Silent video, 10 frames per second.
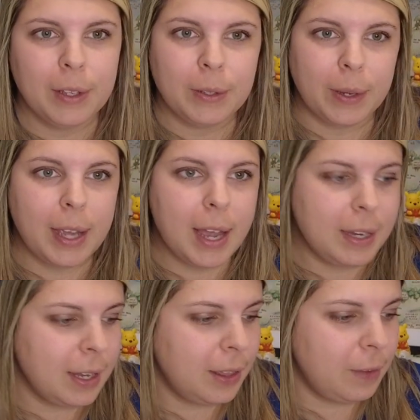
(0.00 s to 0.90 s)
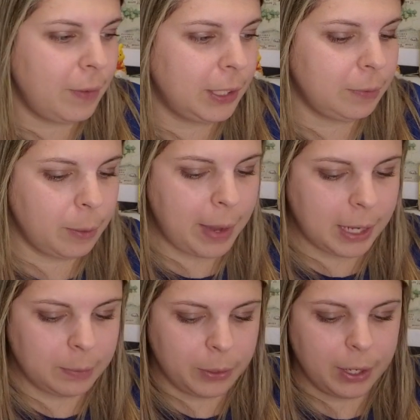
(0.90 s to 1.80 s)
So I got the festival
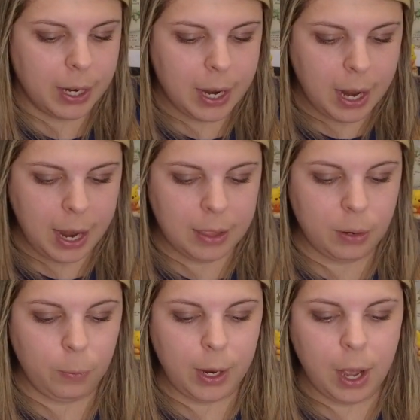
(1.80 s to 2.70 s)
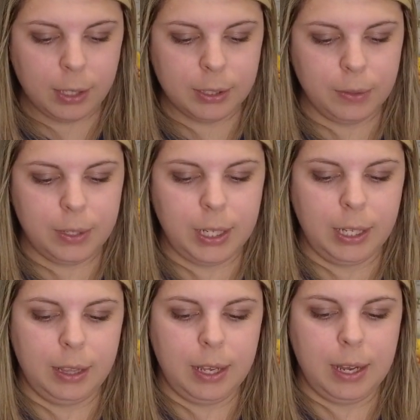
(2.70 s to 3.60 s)
passport, and then we also
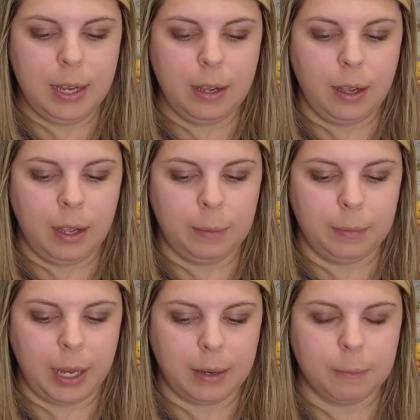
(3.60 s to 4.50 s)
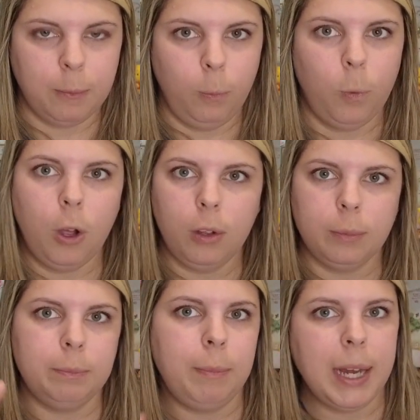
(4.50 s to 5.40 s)
did the like
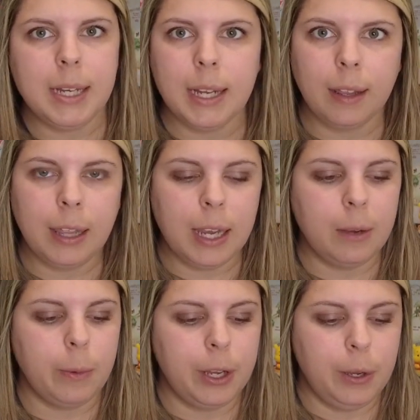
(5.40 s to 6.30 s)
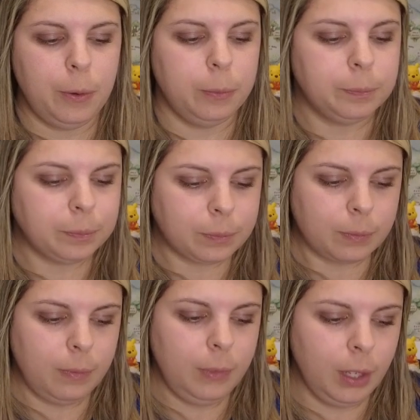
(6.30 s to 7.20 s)
wall painting thing where you
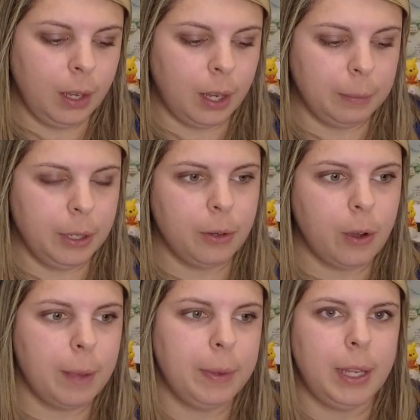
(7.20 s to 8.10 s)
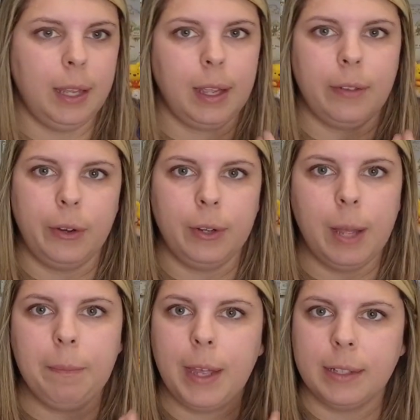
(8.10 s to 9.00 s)
go up and get like a little
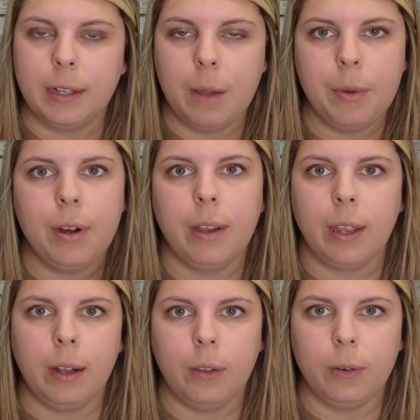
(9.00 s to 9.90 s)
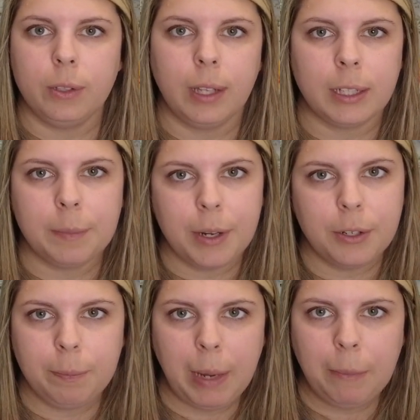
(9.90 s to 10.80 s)
cup that has a number and get a little like
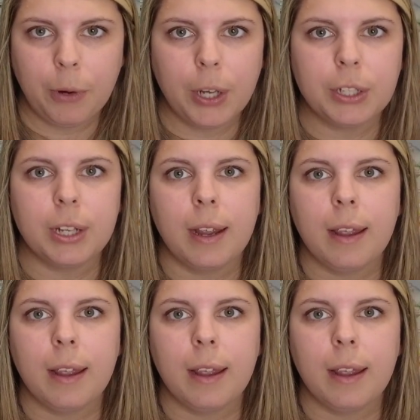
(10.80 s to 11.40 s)
sponge paintbrush,